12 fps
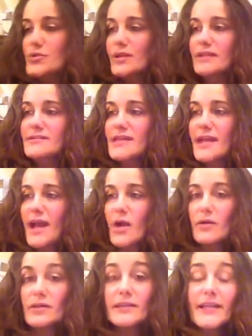can take
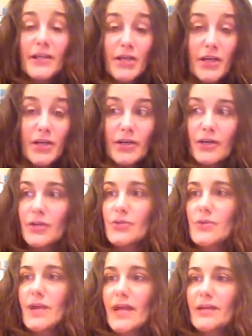out glitter,
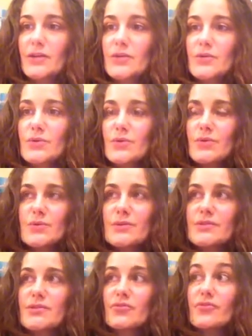you can
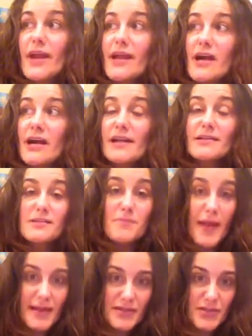use crayons,
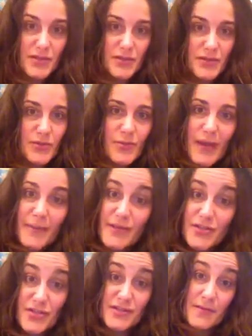pencils, or maybe
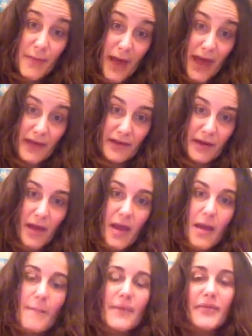just a pen.
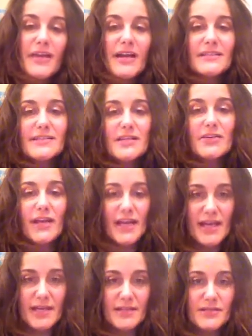But the idea
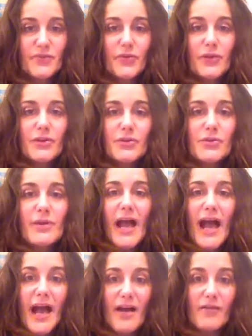is for you to
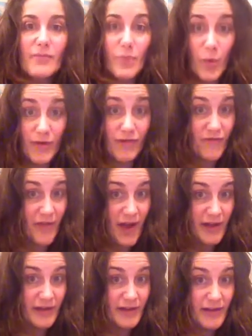have more
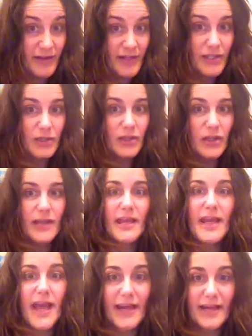fun
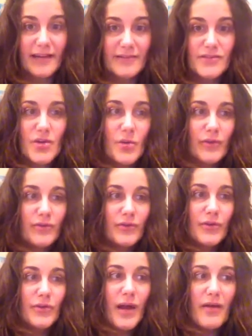looking at it. So if
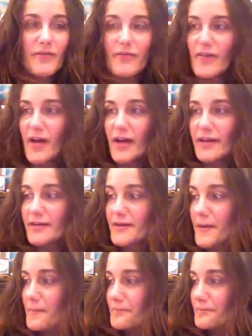you have fun,